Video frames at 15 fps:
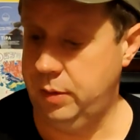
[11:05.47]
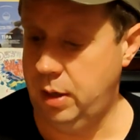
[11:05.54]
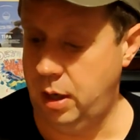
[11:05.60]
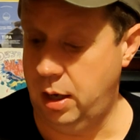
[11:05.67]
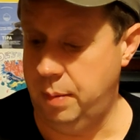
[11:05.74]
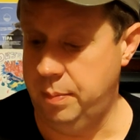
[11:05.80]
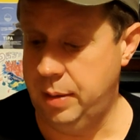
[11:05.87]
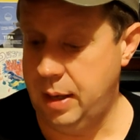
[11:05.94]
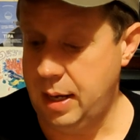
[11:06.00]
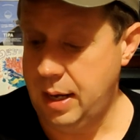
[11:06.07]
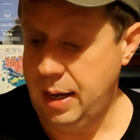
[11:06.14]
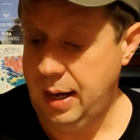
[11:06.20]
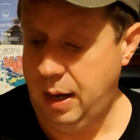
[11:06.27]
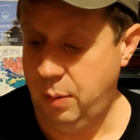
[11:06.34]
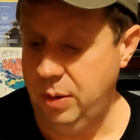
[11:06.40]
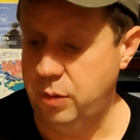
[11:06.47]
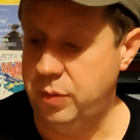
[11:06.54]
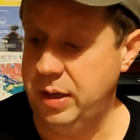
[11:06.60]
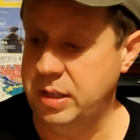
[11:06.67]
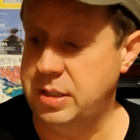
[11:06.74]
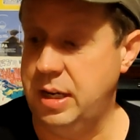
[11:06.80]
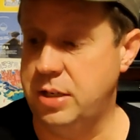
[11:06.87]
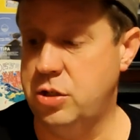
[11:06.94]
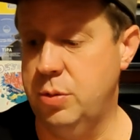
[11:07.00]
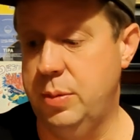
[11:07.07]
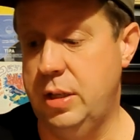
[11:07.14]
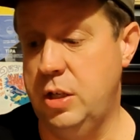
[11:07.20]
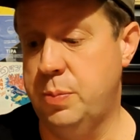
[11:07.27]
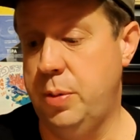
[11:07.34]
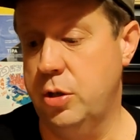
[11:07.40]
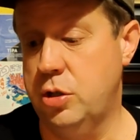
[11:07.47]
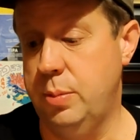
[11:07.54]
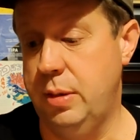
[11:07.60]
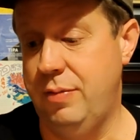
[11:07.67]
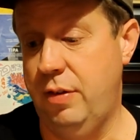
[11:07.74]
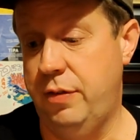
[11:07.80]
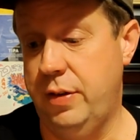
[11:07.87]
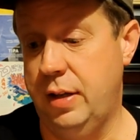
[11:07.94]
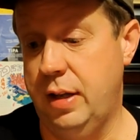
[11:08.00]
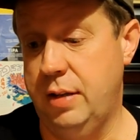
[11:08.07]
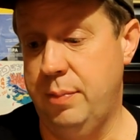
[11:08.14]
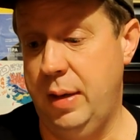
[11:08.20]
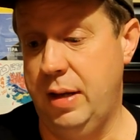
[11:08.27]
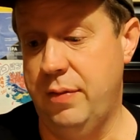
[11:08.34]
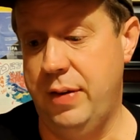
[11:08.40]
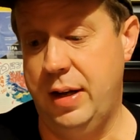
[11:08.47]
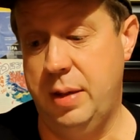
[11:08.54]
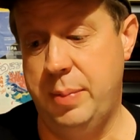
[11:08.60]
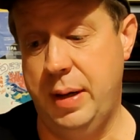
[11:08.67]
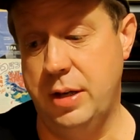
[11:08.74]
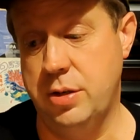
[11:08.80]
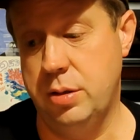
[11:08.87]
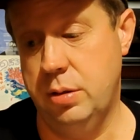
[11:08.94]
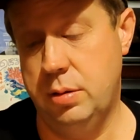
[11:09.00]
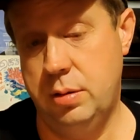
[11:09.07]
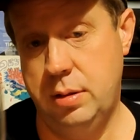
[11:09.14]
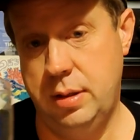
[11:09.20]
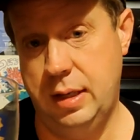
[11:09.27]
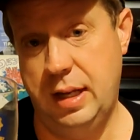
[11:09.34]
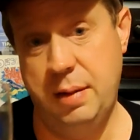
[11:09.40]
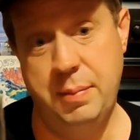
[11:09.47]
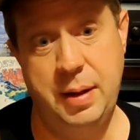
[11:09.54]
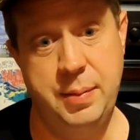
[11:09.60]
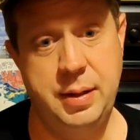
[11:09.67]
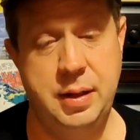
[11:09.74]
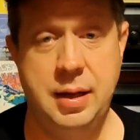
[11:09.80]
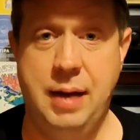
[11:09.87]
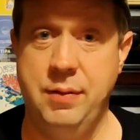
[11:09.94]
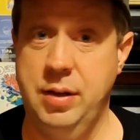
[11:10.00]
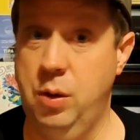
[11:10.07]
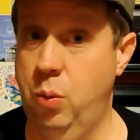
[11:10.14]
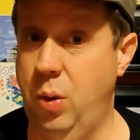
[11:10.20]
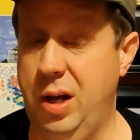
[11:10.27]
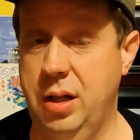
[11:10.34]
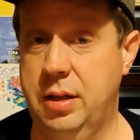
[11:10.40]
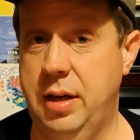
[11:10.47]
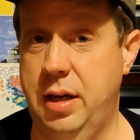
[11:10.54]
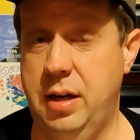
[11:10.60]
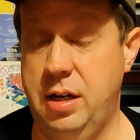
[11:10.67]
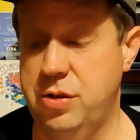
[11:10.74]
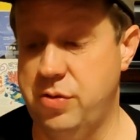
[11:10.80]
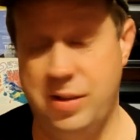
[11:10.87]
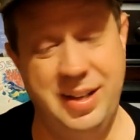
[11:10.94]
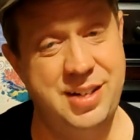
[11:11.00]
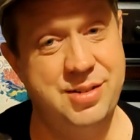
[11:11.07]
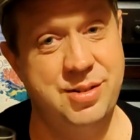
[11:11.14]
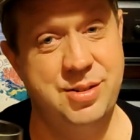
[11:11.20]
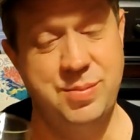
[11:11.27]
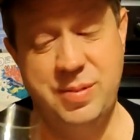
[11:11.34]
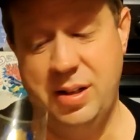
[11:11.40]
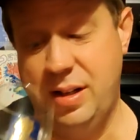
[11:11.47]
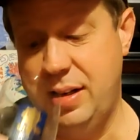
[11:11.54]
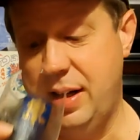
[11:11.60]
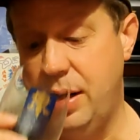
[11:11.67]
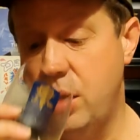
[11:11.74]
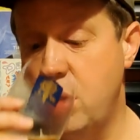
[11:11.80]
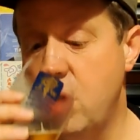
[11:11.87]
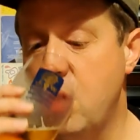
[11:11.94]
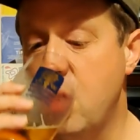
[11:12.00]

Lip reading: I will reassess some of these possibly if I feel like they may have had a bad thing and maybe have a little wildcard entry later or something like that.